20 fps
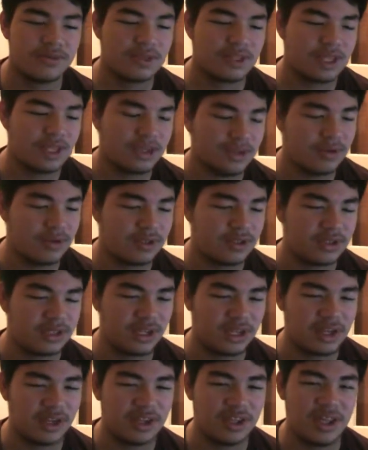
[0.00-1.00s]
he was
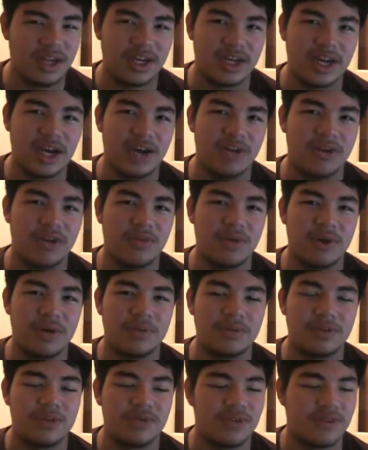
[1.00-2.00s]
like in that tower by
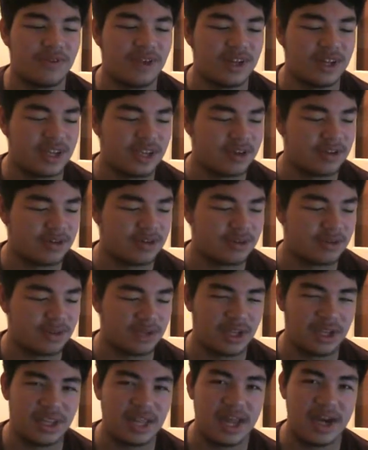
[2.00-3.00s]
himself defending it or something
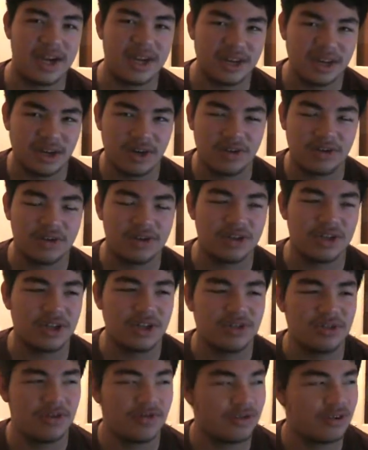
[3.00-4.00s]
like that in an alternate
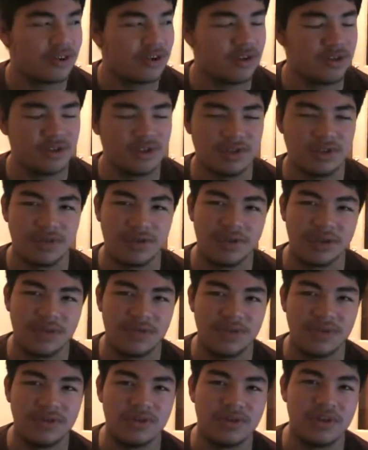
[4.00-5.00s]
universe or in the
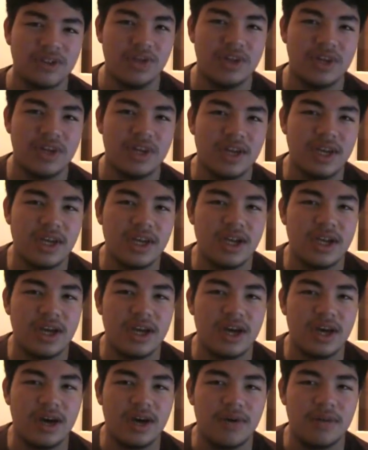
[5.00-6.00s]
future.
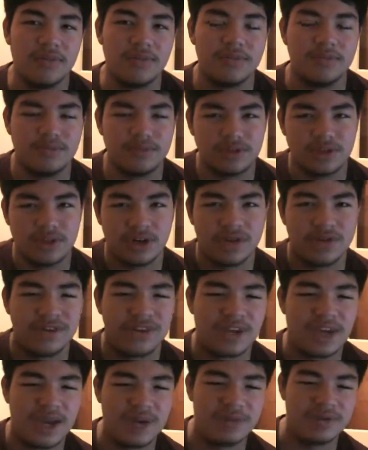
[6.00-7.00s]
Um, sorry for the
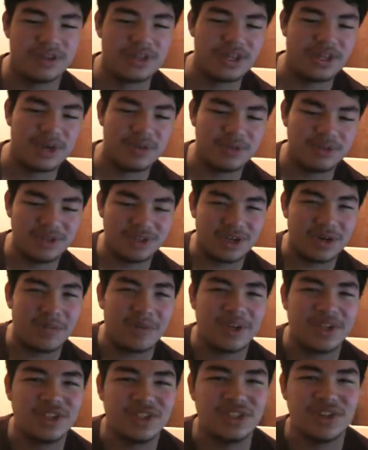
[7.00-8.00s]
camera shake. I'm using a
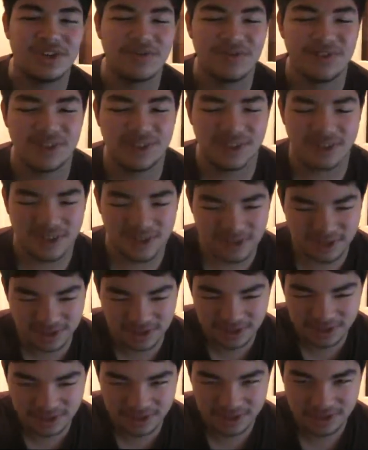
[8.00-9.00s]
makeshift uh,
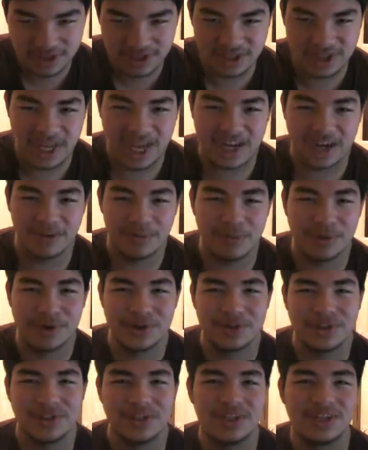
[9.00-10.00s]
stack of
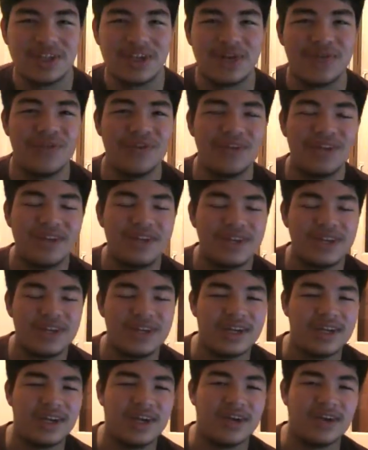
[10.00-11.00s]
books and stuff.
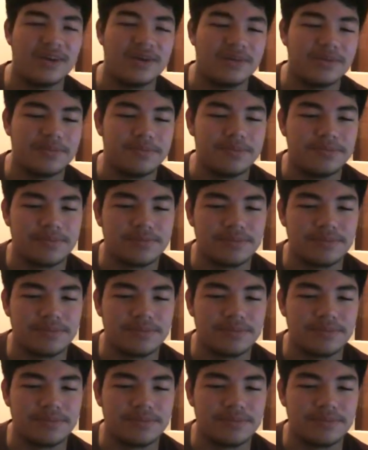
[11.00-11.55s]
Um,